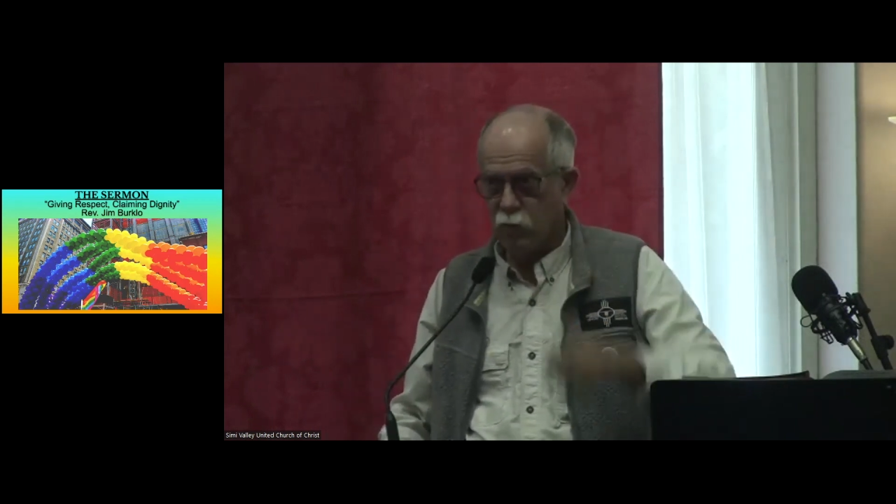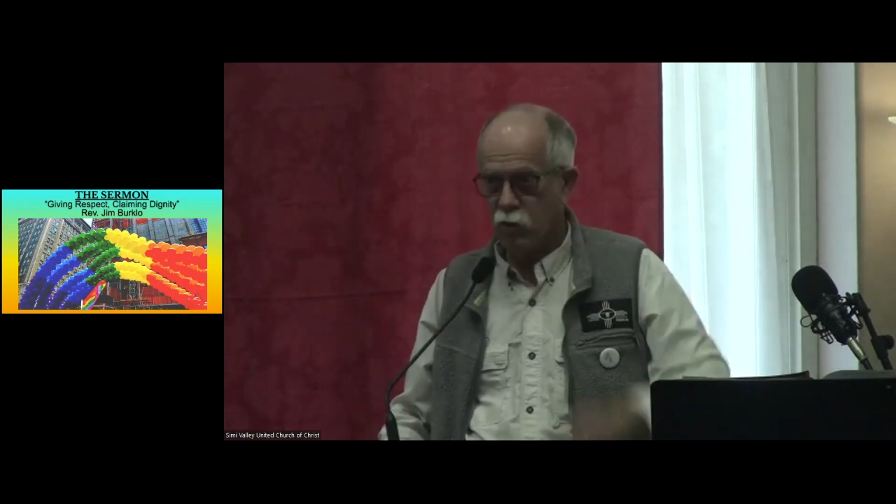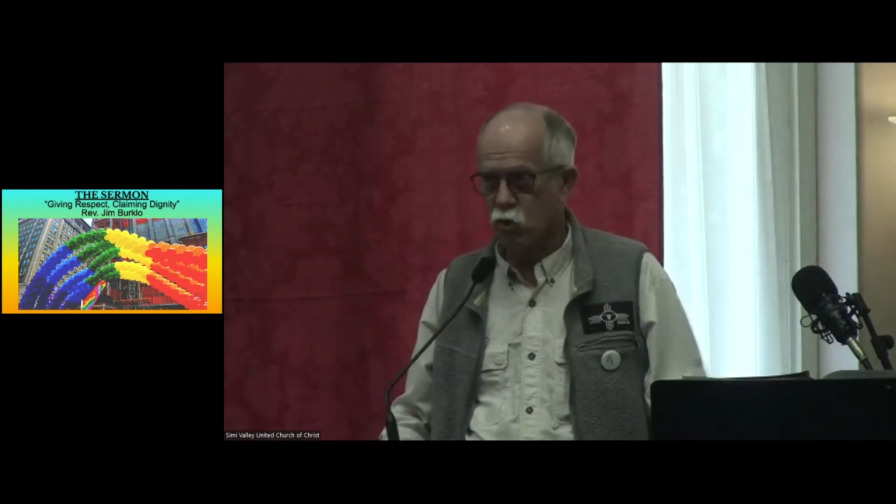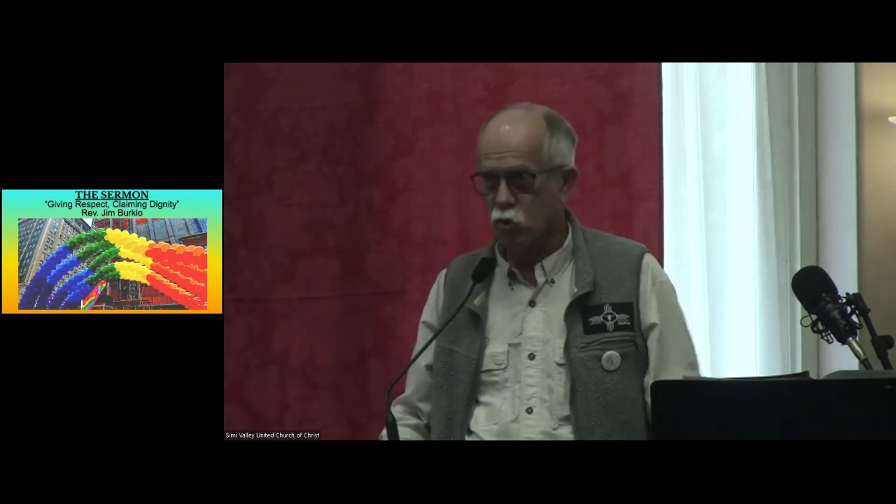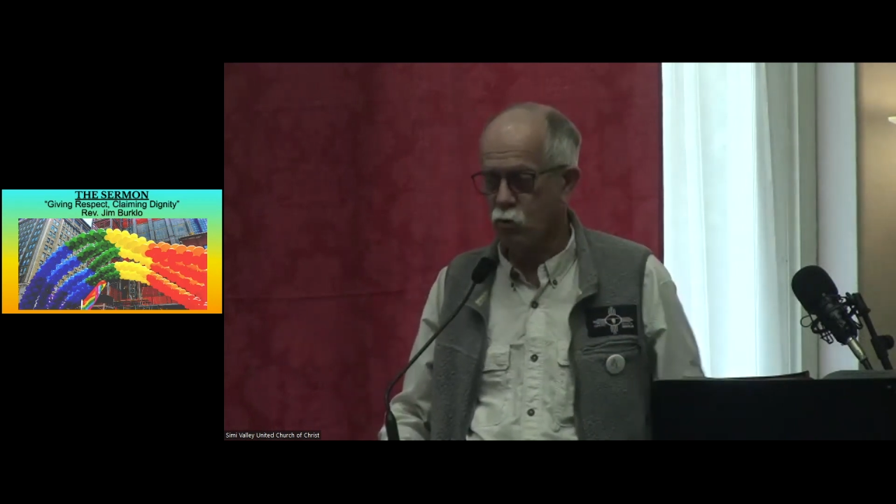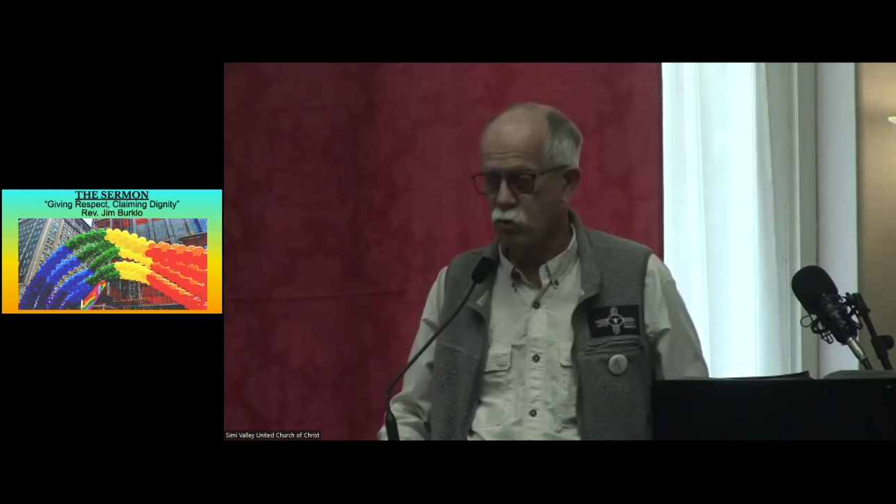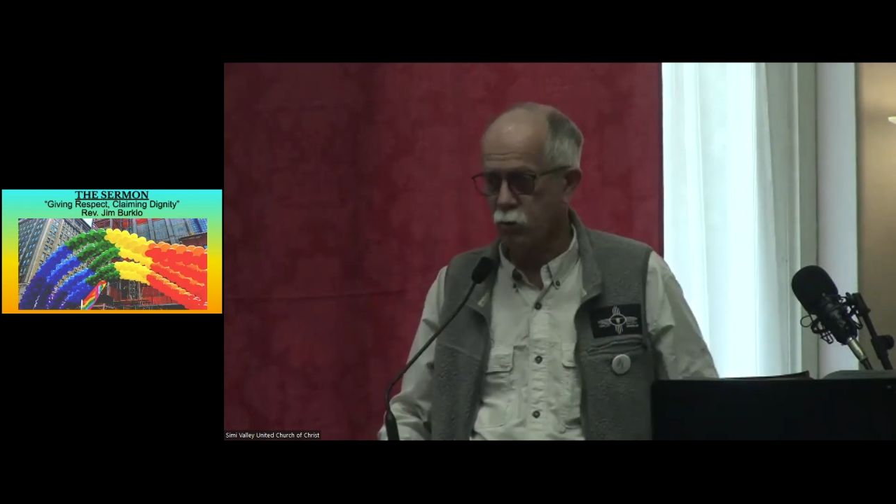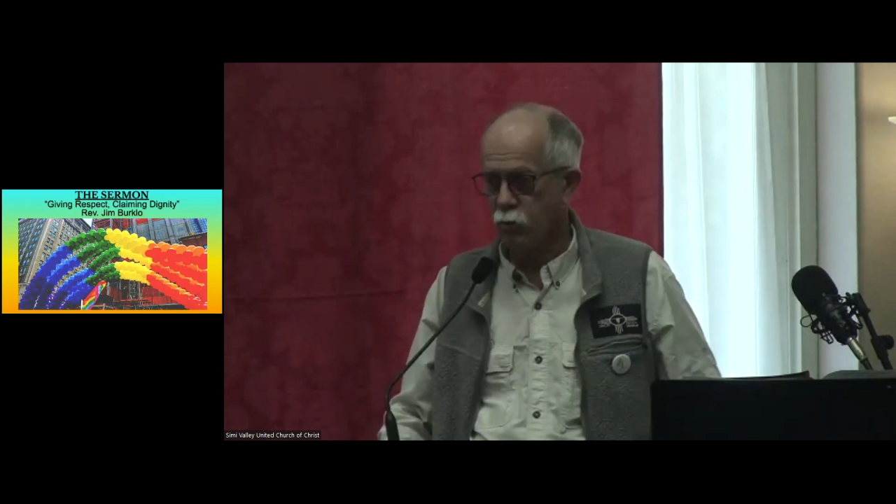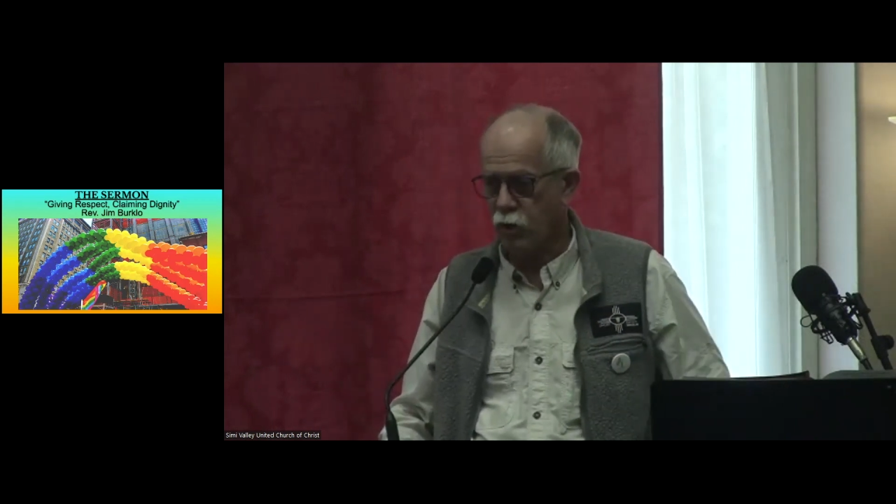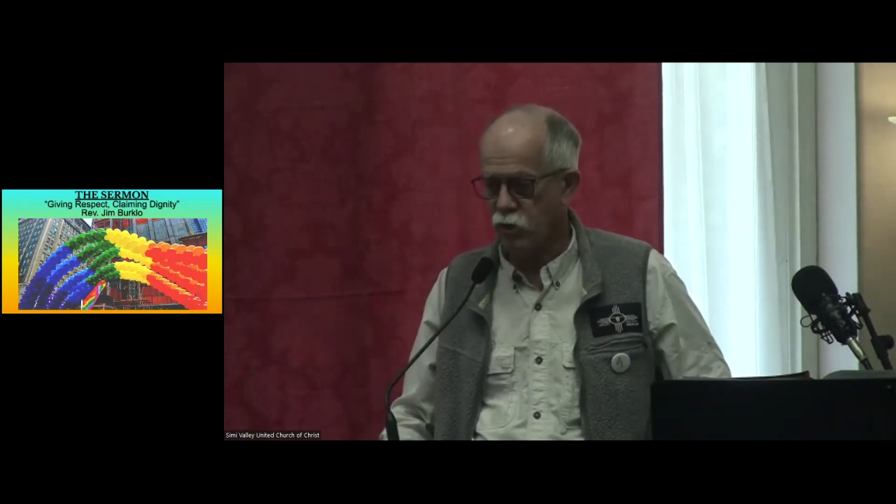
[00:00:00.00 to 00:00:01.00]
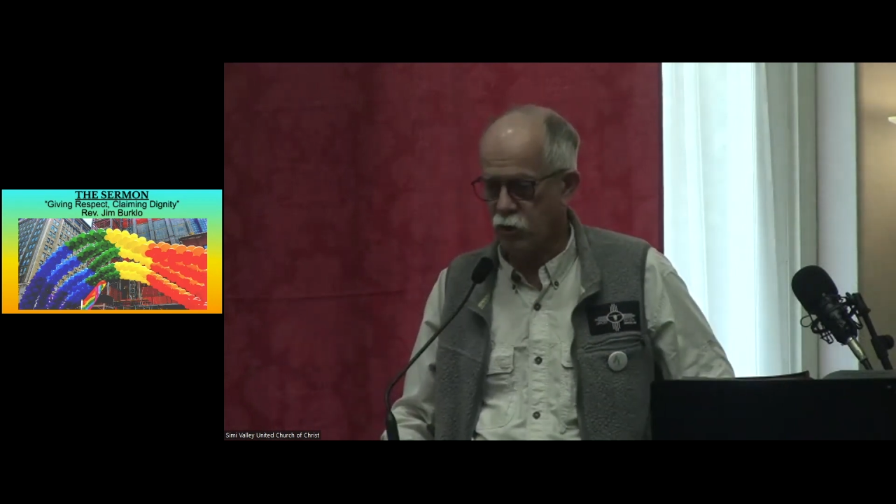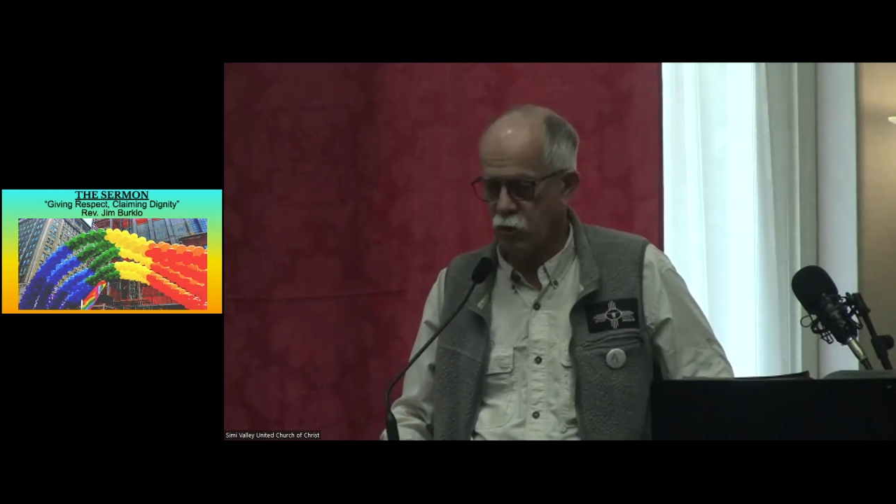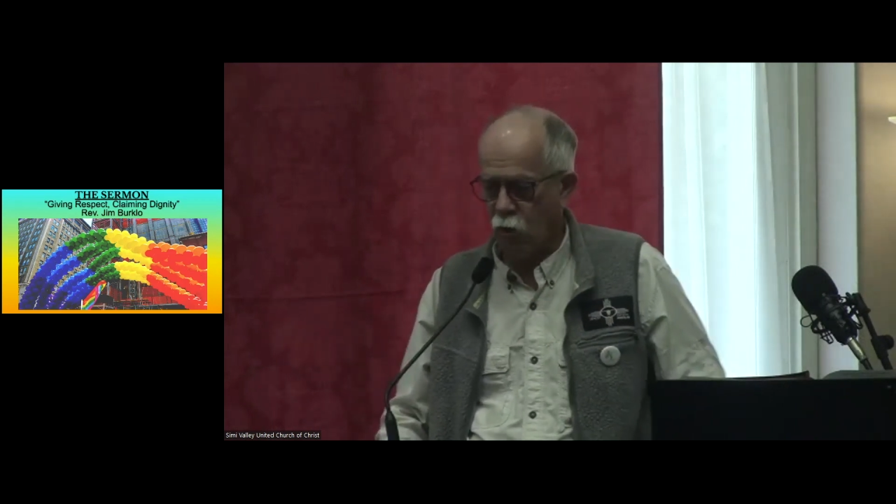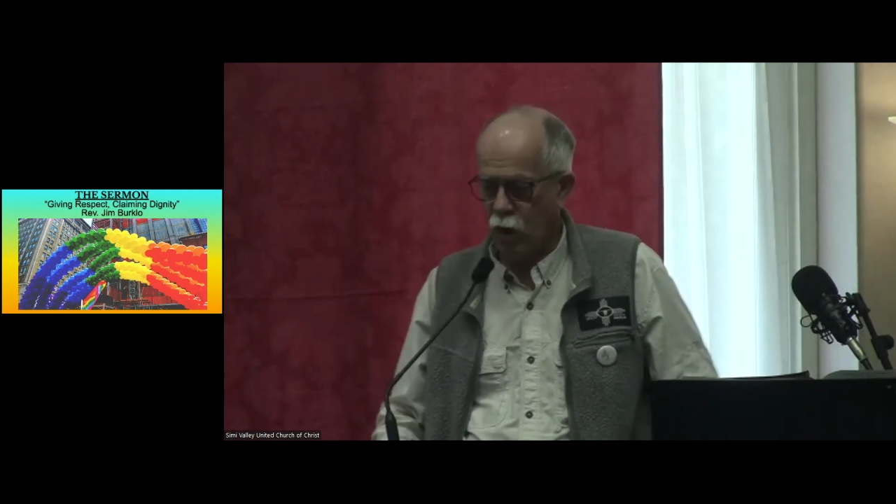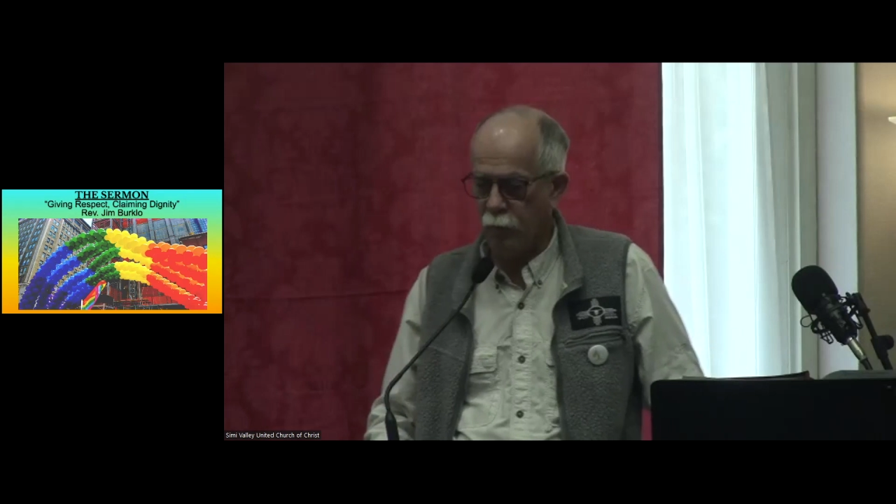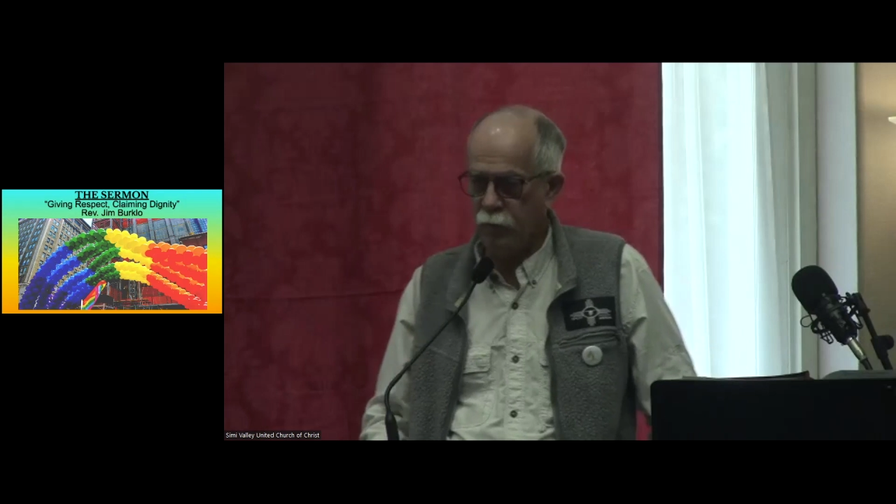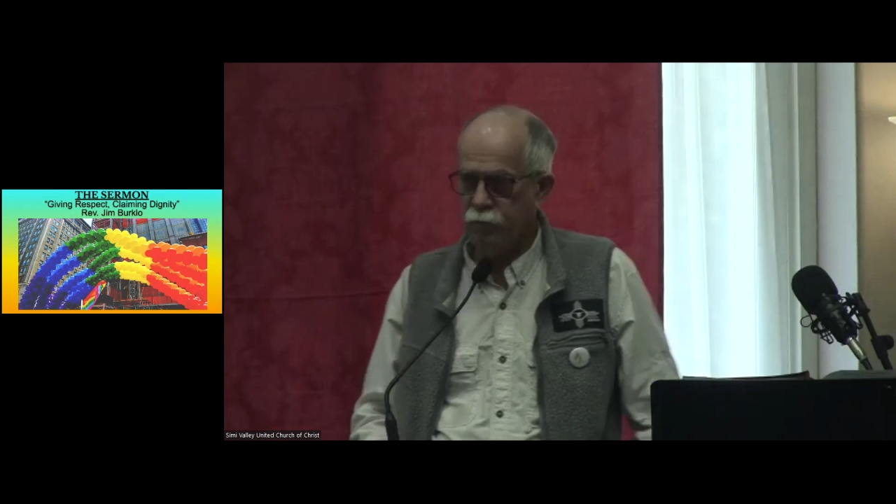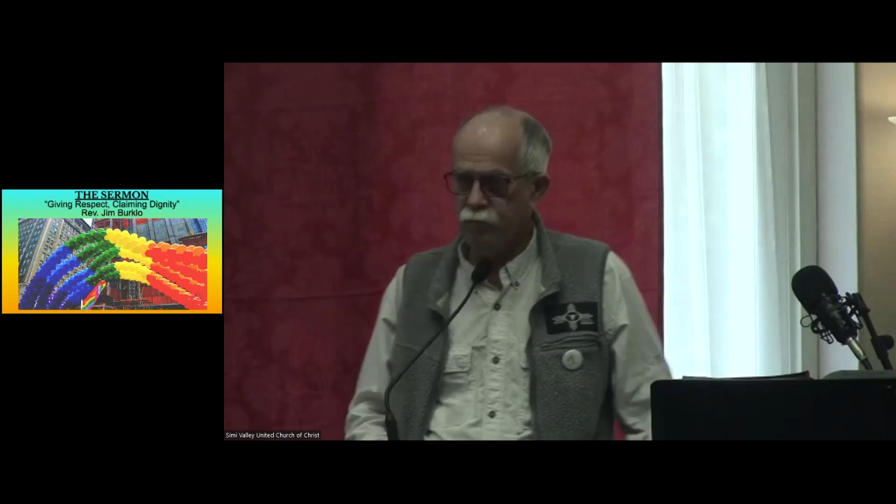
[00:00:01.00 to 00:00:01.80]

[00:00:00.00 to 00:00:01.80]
controls the price of the crop.